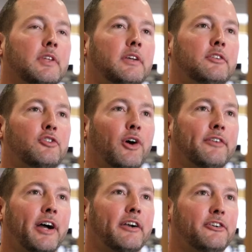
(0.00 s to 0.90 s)
So
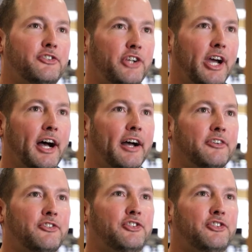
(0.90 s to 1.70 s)
I've hired Josh.